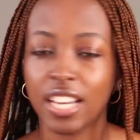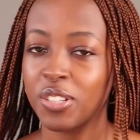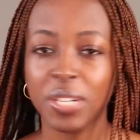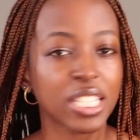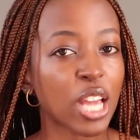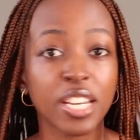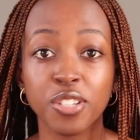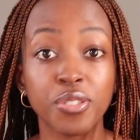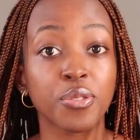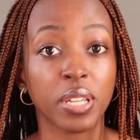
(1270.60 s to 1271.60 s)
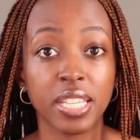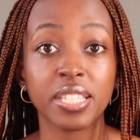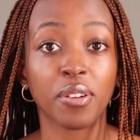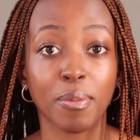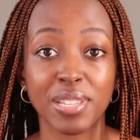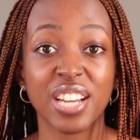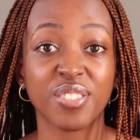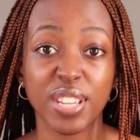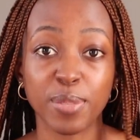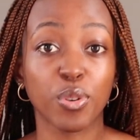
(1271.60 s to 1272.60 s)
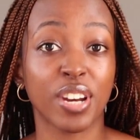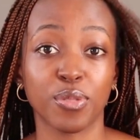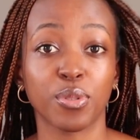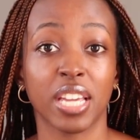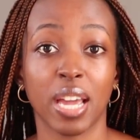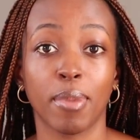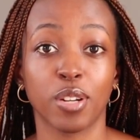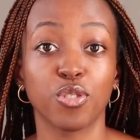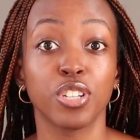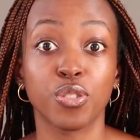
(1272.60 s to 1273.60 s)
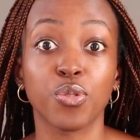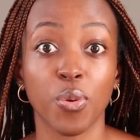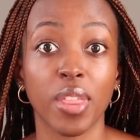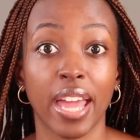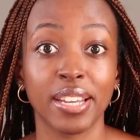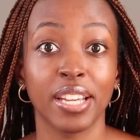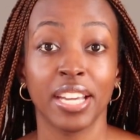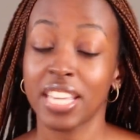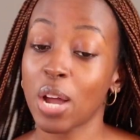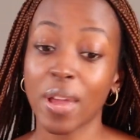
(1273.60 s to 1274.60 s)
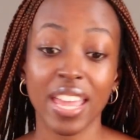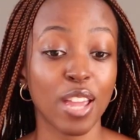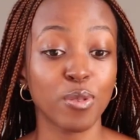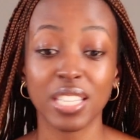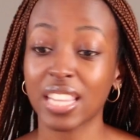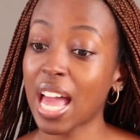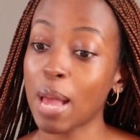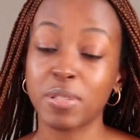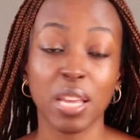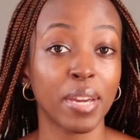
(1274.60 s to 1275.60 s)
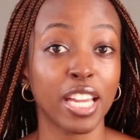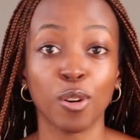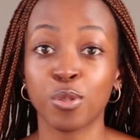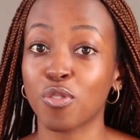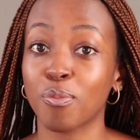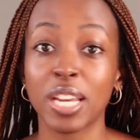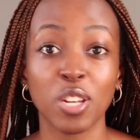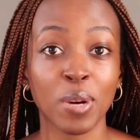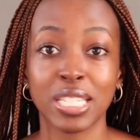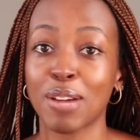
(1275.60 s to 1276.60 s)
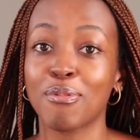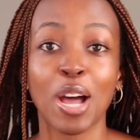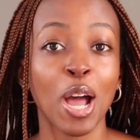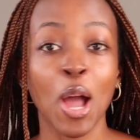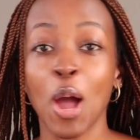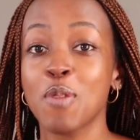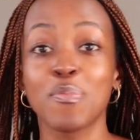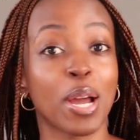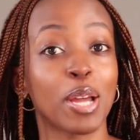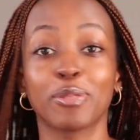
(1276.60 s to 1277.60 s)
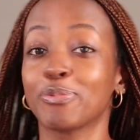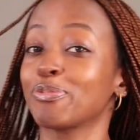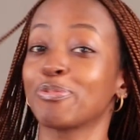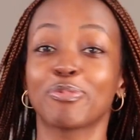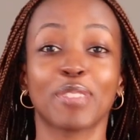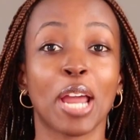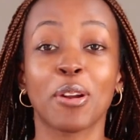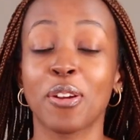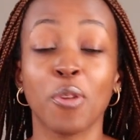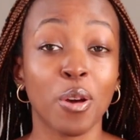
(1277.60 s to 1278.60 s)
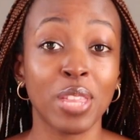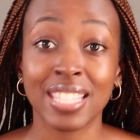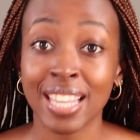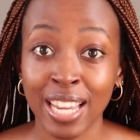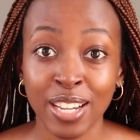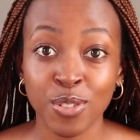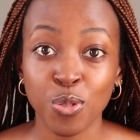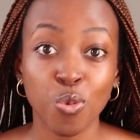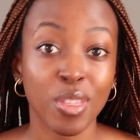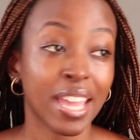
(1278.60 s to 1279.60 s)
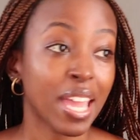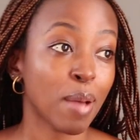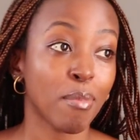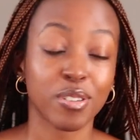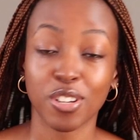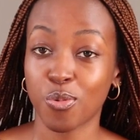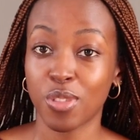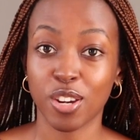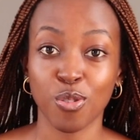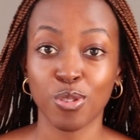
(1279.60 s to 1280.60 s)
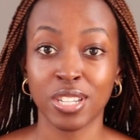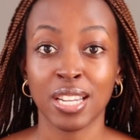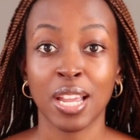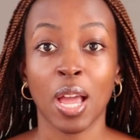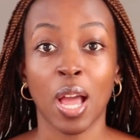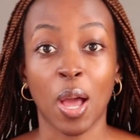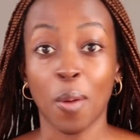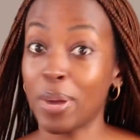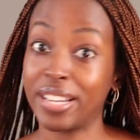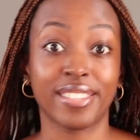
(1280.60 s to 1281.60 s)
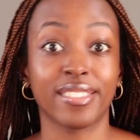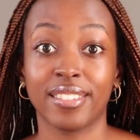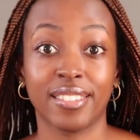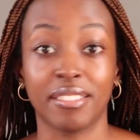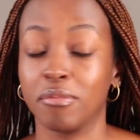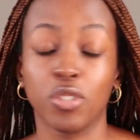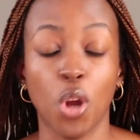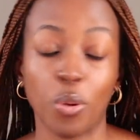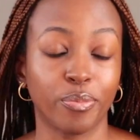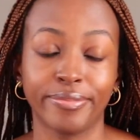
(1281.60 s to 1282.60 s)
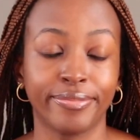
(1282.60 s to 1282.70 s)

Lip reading: You guys, I need you to know that Instagram/Facebook does not care about you. You need to know that. Yeah, we're here using their apps. They're making lots of money, whatever. But I don't know how they select who they care about and who they don't. But no,